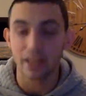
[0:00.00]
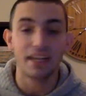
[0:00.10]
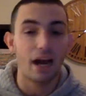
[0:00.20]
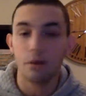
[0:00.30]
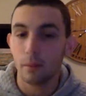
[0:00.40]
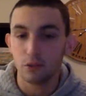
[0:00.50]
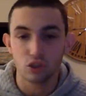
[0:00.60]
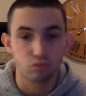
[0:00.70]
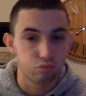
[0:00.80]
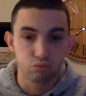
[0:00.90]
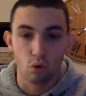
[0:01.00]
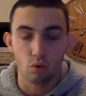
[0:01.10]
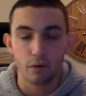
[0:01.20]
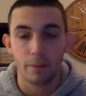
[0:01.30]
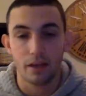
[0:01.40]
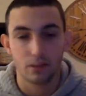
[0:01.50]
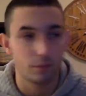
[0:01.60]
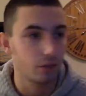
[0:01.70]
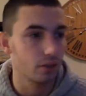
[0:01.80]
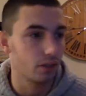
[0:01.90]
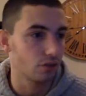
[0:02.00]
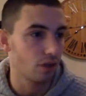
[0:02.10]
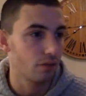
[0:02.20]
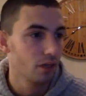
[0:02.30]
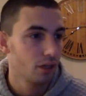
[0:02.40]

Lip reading: and then Alabama just rolled right past them there on the next drive.